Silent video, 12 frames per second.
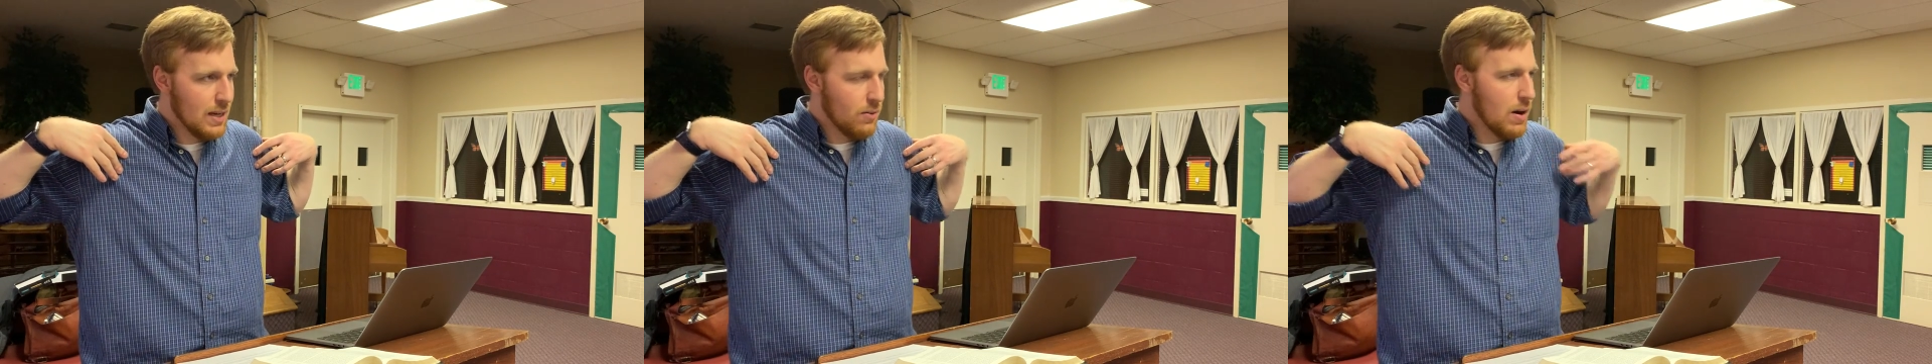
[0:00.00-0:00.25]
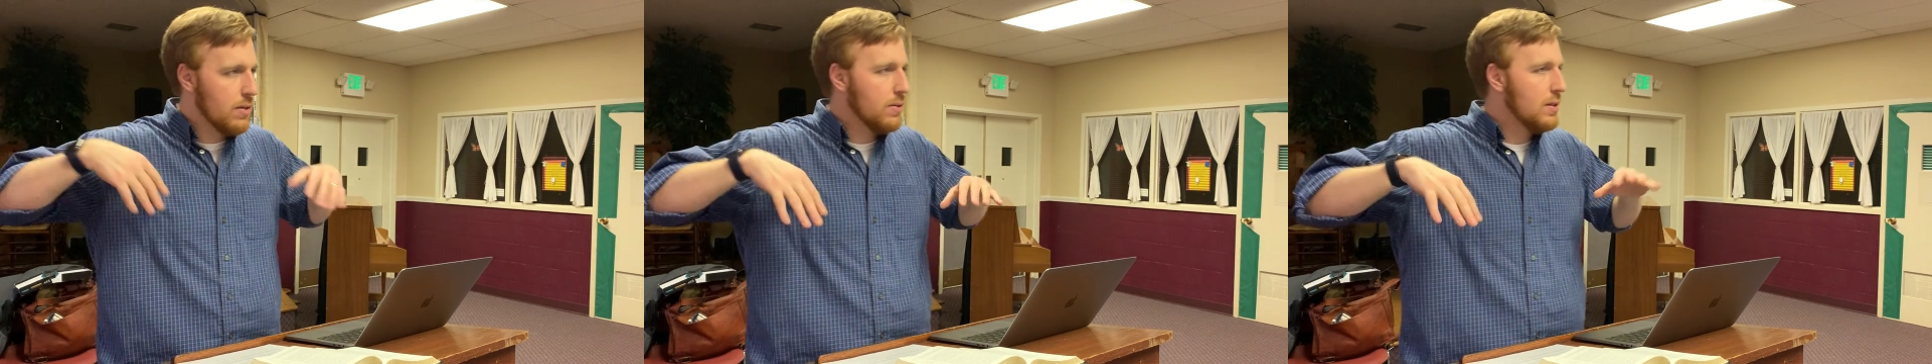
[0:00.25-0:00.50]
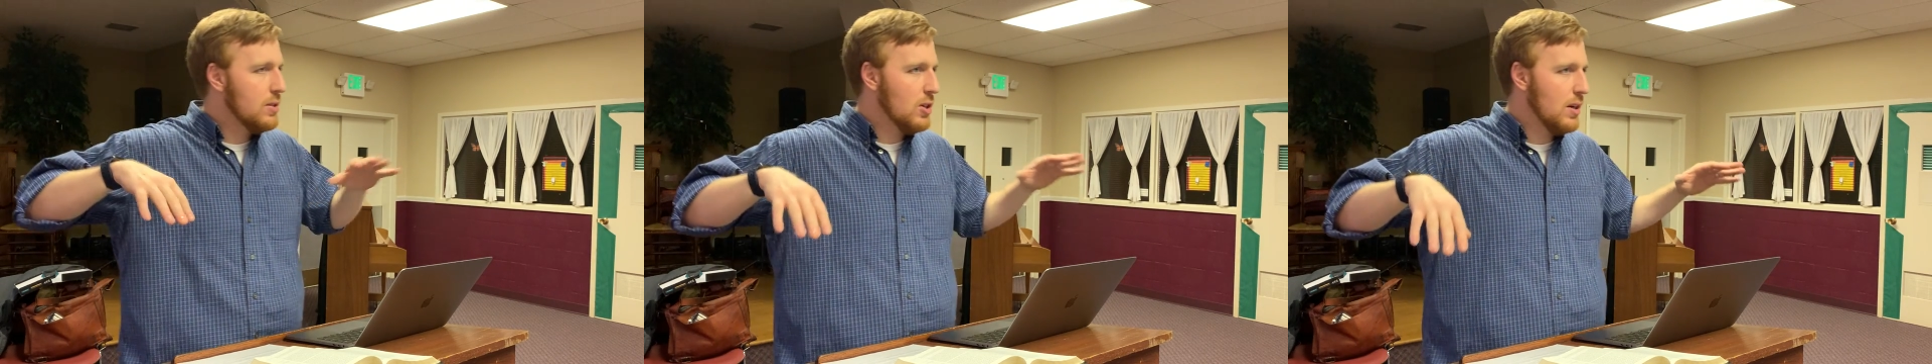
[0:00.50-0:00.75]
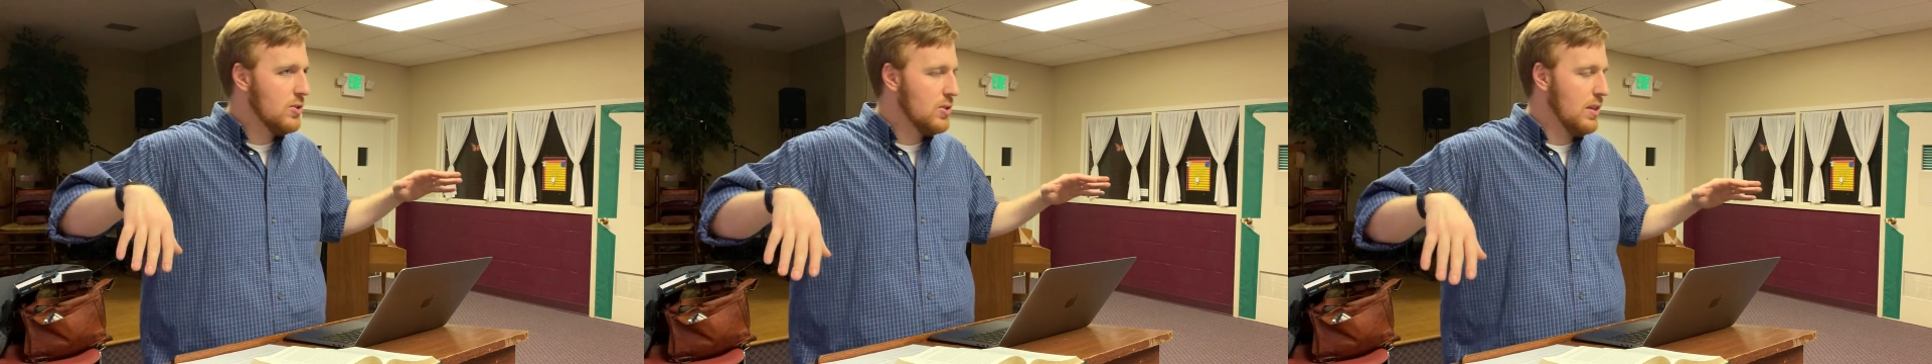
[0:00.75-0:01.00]
rather than
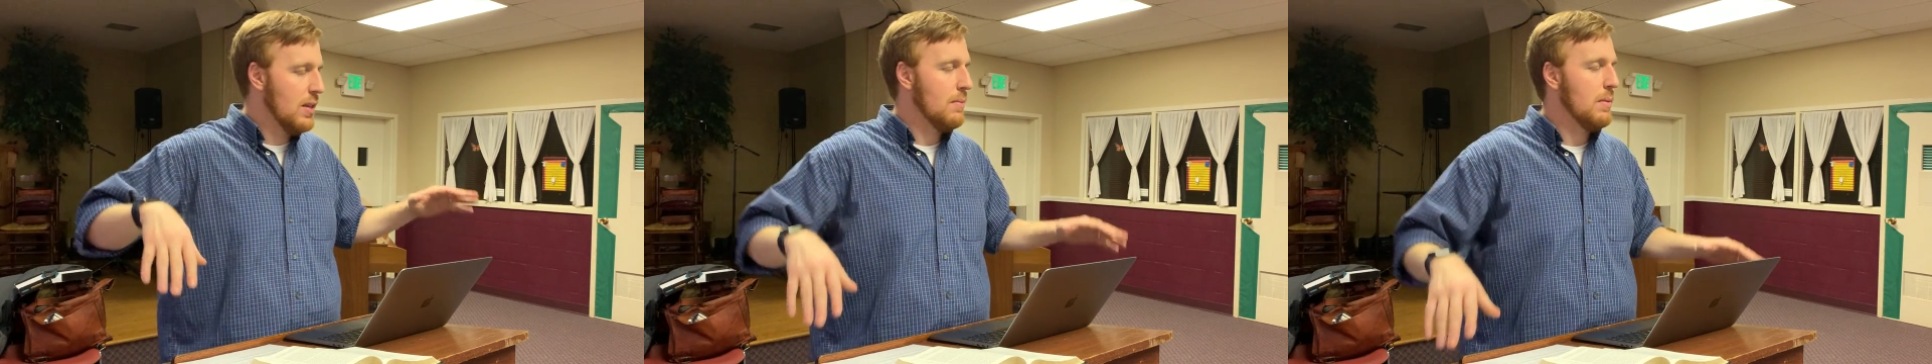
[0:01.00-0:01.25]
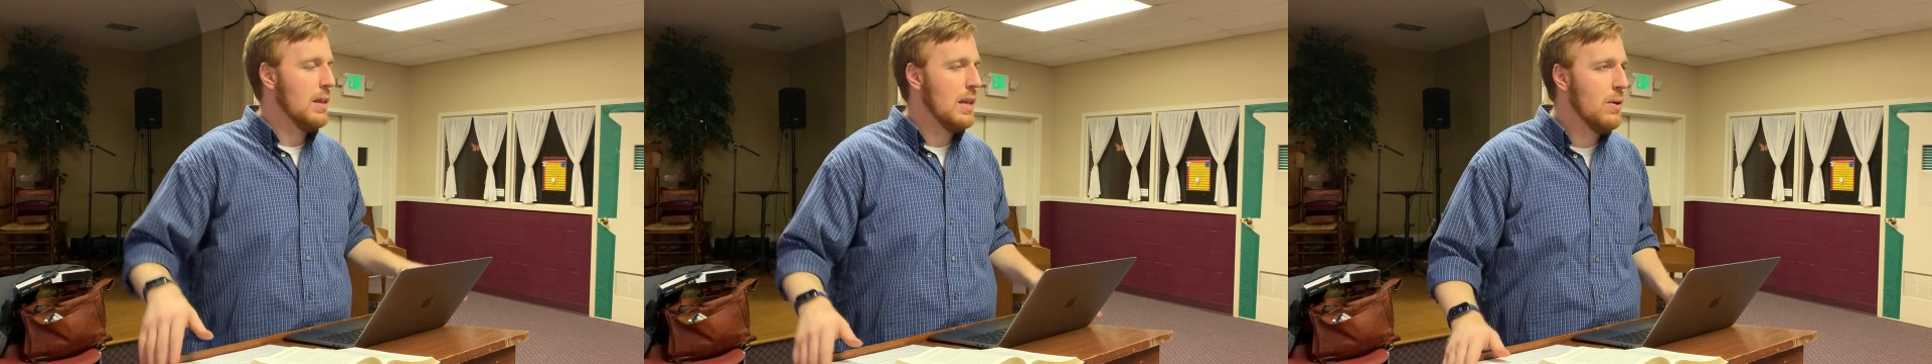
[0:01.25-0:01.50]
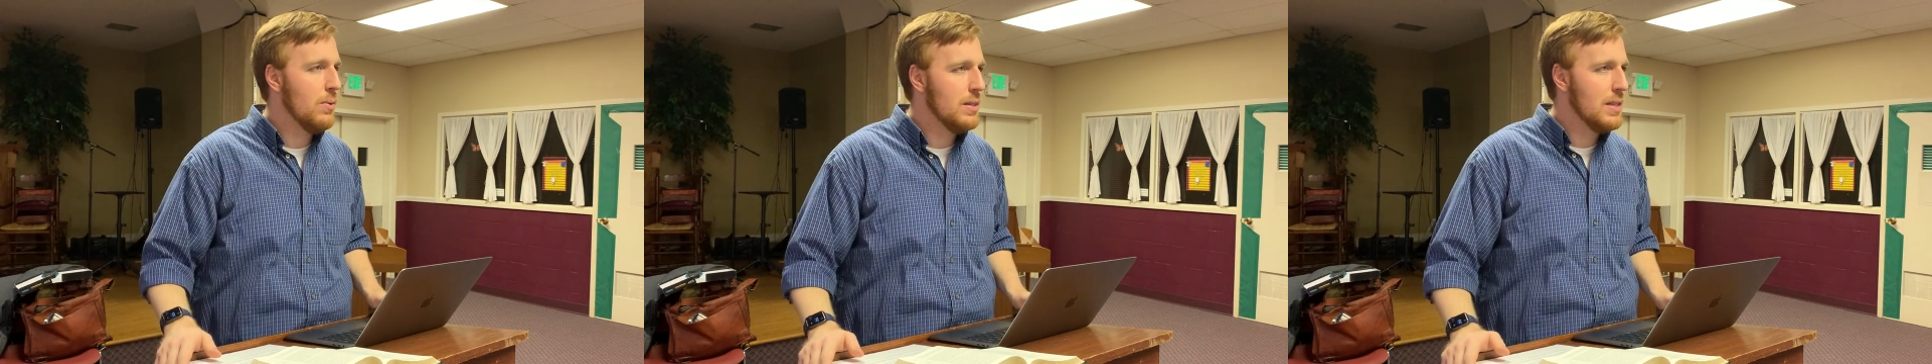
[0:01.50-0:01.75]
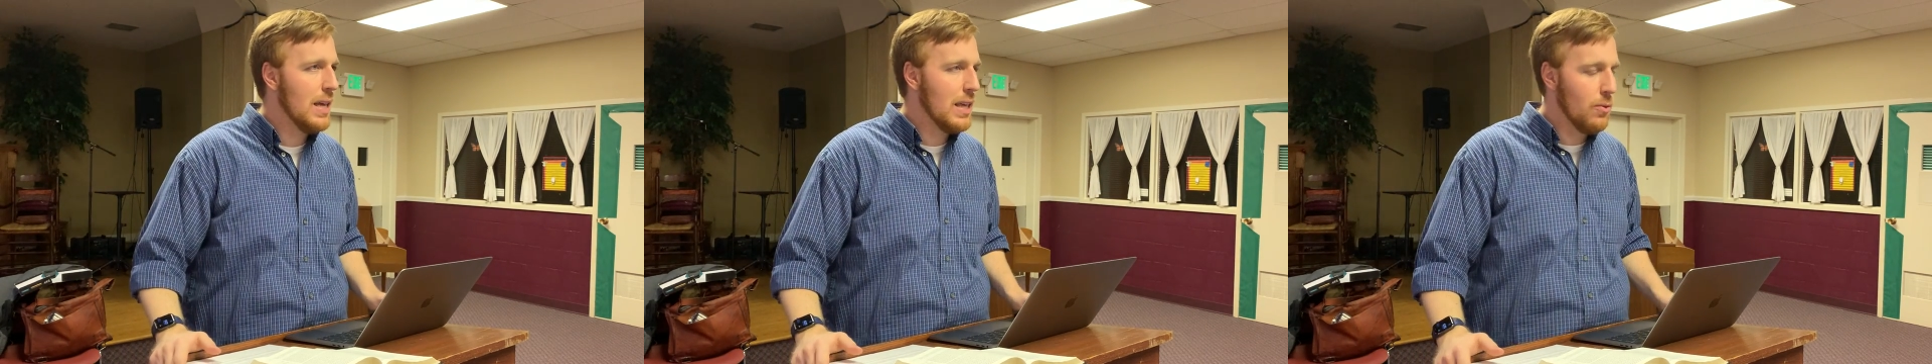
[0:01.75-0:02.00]
judge them, that he
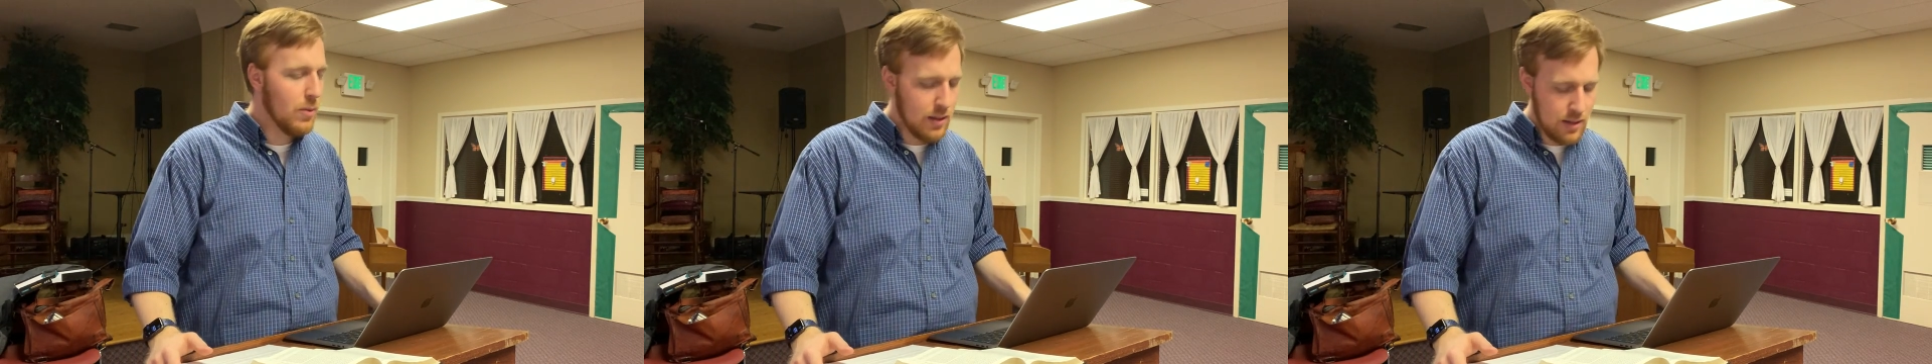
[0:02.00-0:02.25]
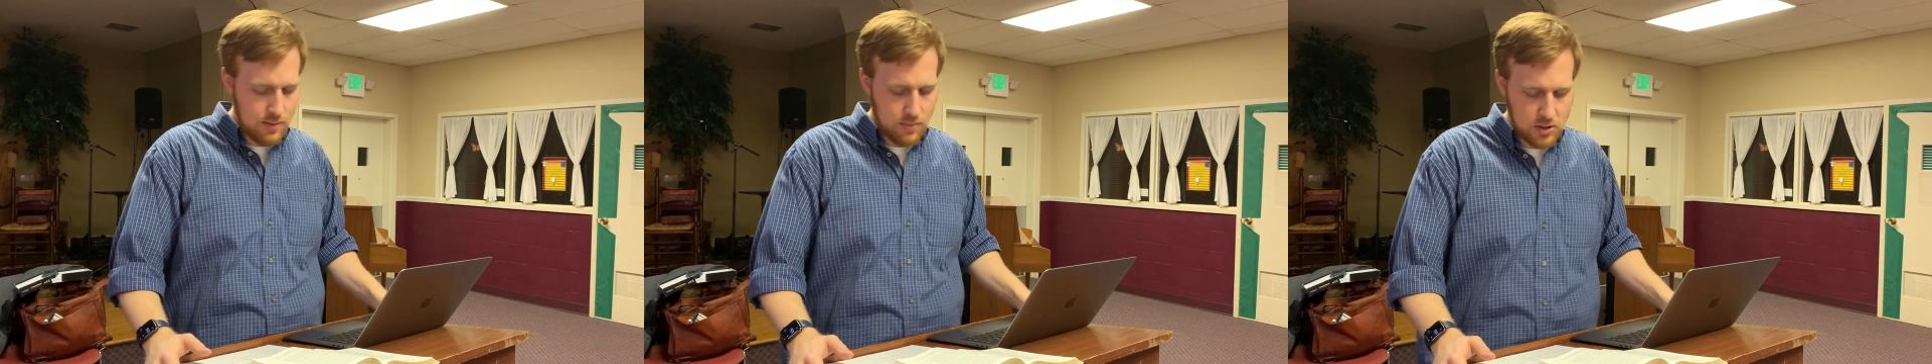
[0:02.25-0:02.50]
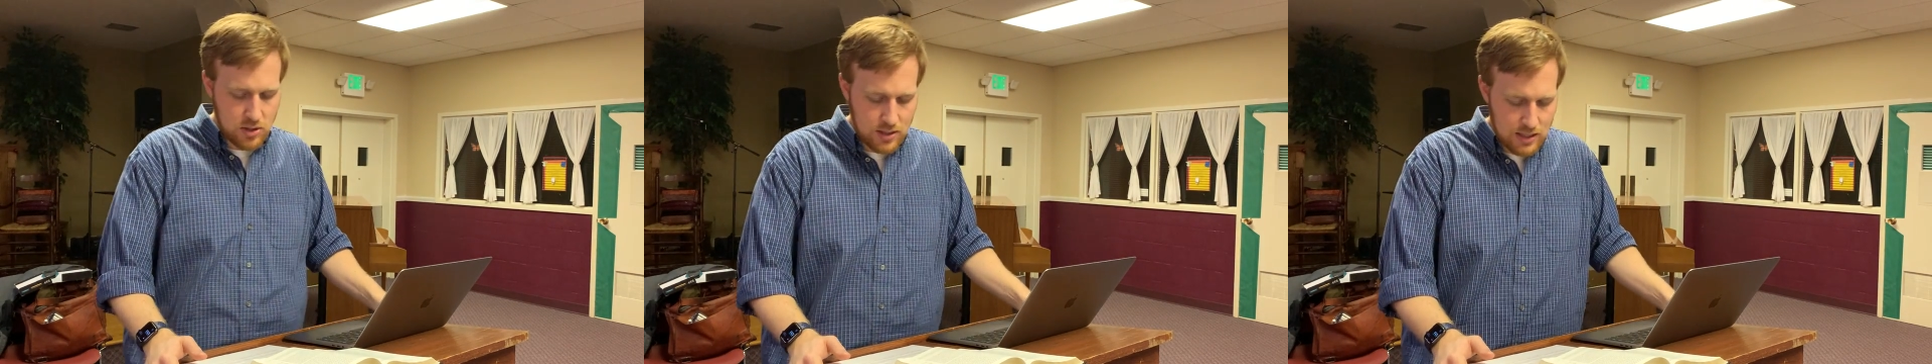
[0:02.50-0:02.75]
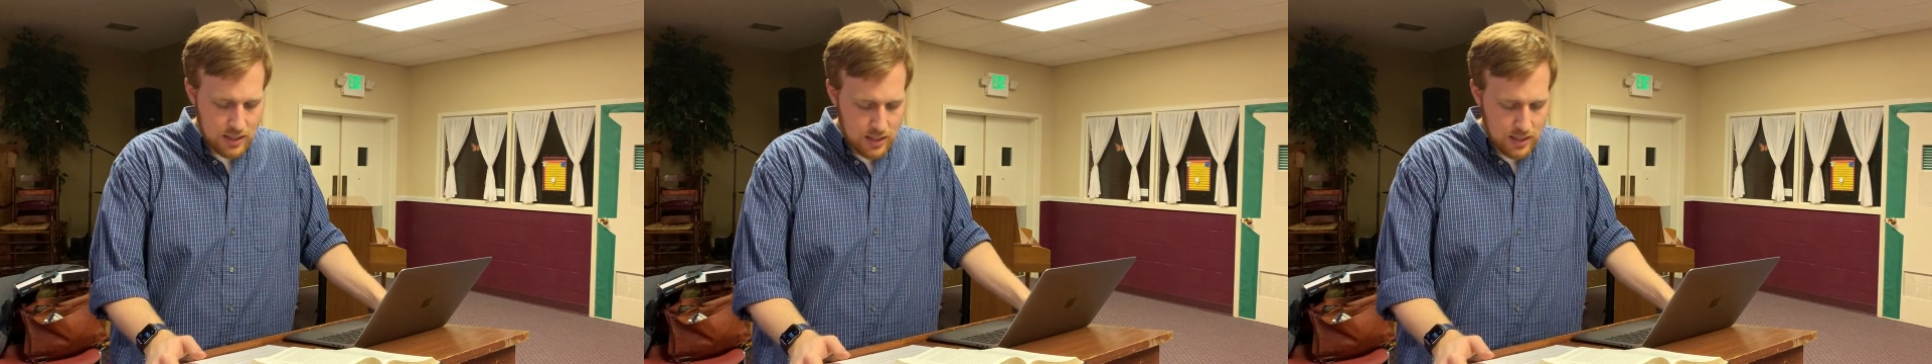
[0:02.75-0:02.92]
would take it with him, which